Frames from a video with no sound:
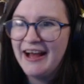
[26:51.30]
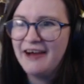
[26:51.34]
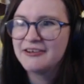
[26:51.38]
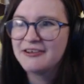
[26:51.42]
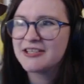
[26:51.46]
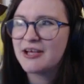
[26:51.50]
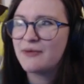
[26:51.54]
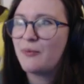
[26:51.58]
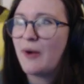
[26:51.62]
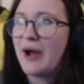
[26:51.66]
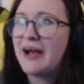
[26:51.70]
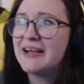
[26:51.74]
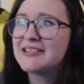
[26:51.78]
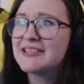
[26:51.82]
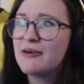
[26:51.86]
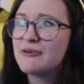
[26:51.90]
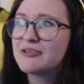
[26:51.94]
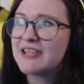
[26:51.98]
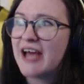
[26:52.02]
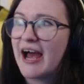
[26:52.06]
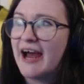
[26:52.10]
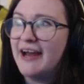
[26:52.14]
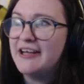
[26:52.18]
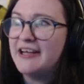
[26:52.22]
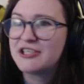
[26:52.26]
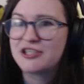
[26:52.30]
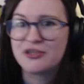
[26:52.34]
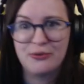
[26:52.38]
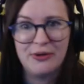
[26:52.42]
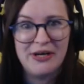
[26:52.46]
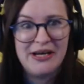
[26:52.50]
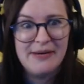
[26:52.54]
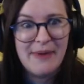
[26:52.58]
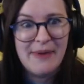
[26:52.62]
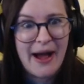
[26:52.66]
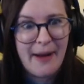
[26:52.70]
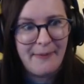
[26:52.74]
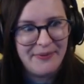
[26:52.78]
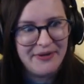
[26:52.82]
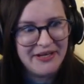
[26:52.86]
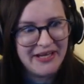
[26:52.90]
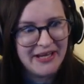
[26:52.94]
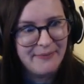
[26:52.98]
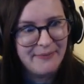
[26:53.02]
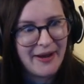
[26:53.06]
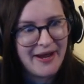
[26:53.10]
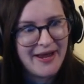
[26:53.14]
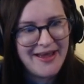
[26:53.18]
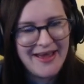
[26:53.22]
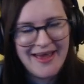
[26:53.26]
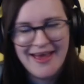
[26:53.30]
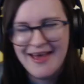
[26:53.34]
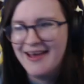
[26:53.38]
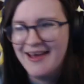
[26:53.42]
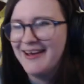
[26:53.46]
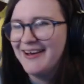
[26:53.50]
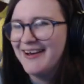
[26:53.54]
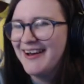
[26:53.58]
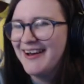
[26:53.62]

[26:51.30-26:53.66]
was like, why is there a tiny scream happening in my ear?